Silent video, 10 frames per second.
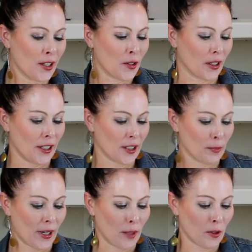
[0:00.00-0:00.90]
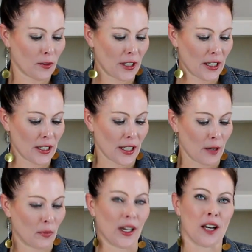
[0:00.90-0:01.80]
So I'm going to take some pineapple rings
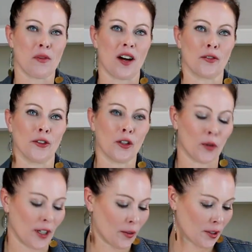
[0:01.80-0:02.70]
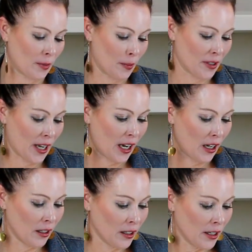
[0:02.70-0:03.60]
and blot them off real quick with some paper
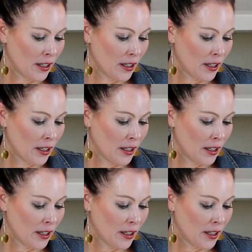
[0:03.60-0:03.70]
towel